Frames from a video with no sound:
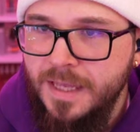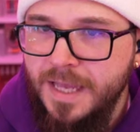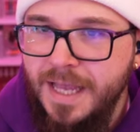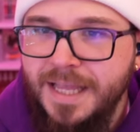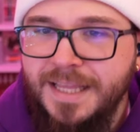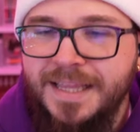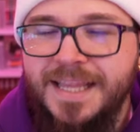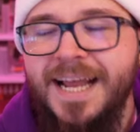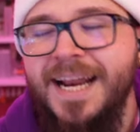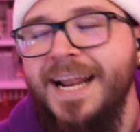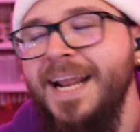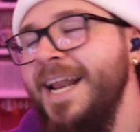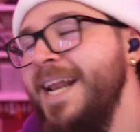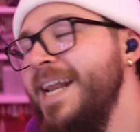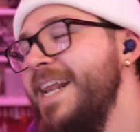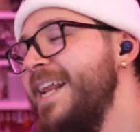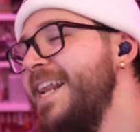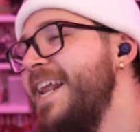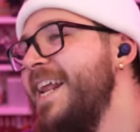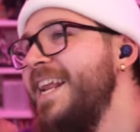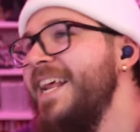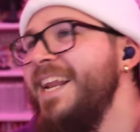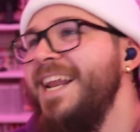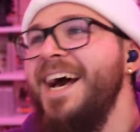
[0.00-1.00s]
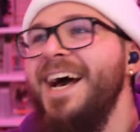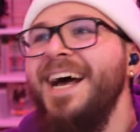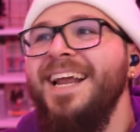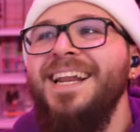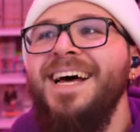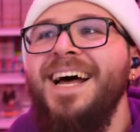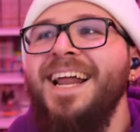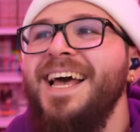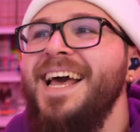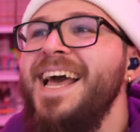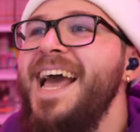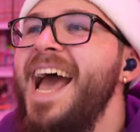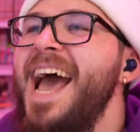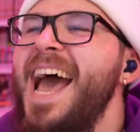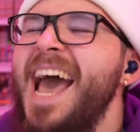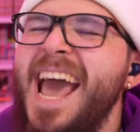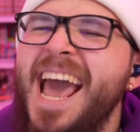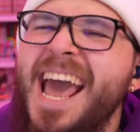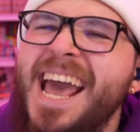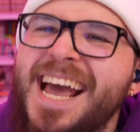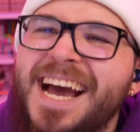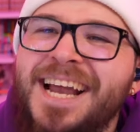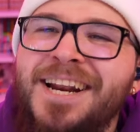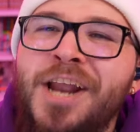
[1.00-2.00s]
No, no, no, no, no, no, no, no.
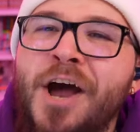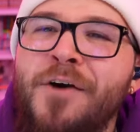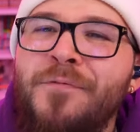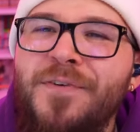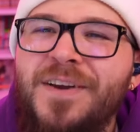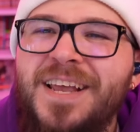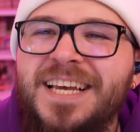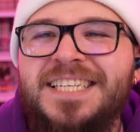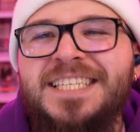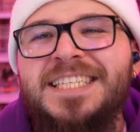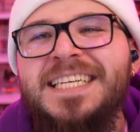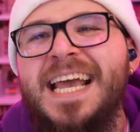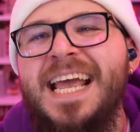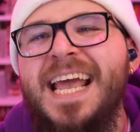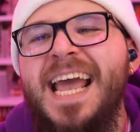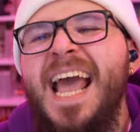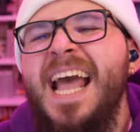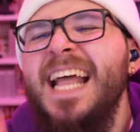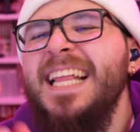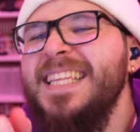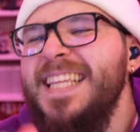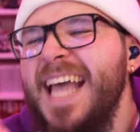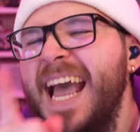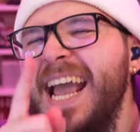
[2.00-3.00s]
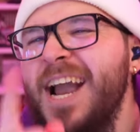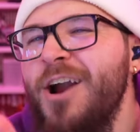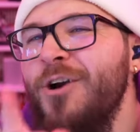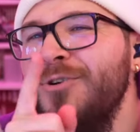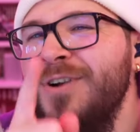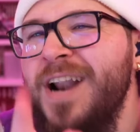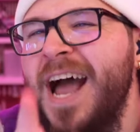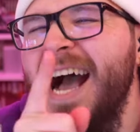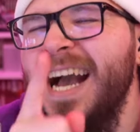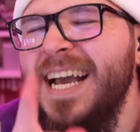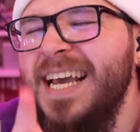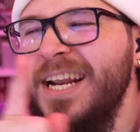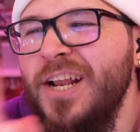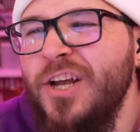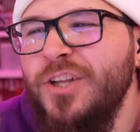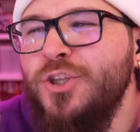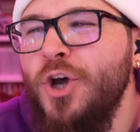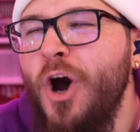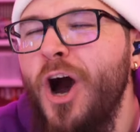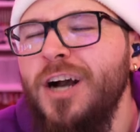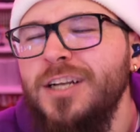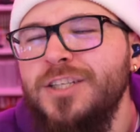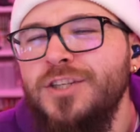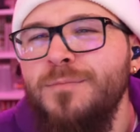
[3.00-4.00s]
Hey, enough of this shit. They are not going to
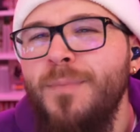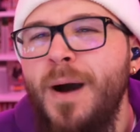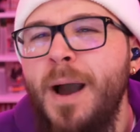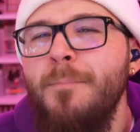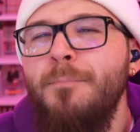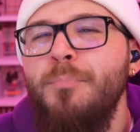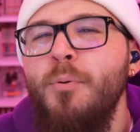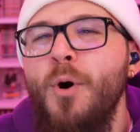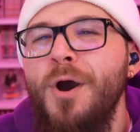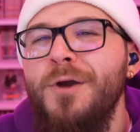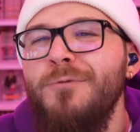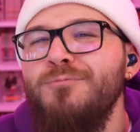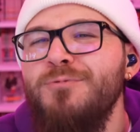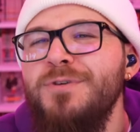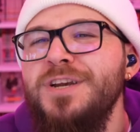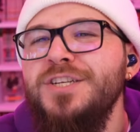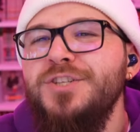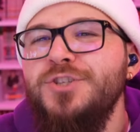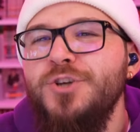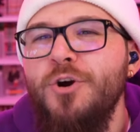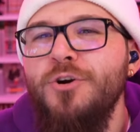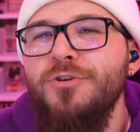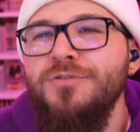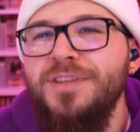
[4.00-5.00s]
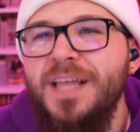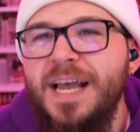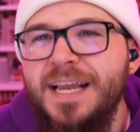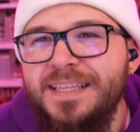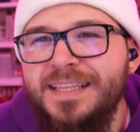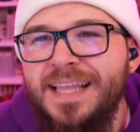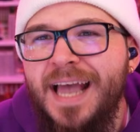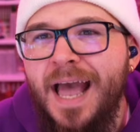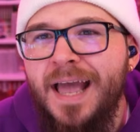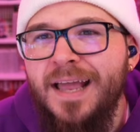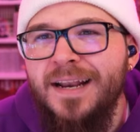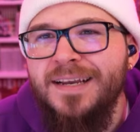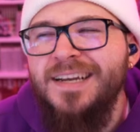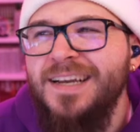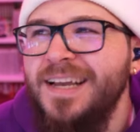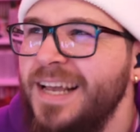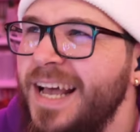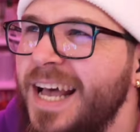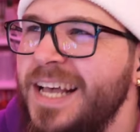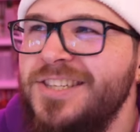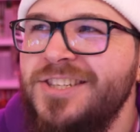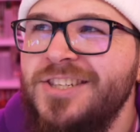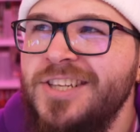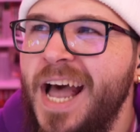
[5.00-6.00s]
talk to my boy Regerd like that.
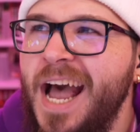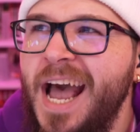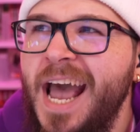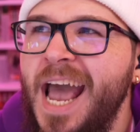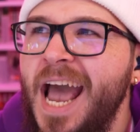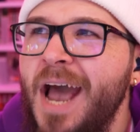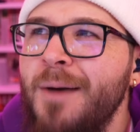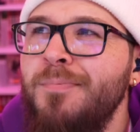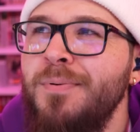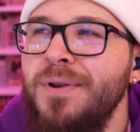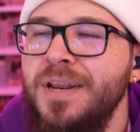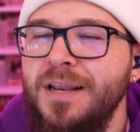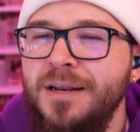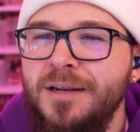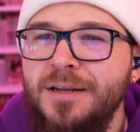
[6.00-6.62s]
It's not happening.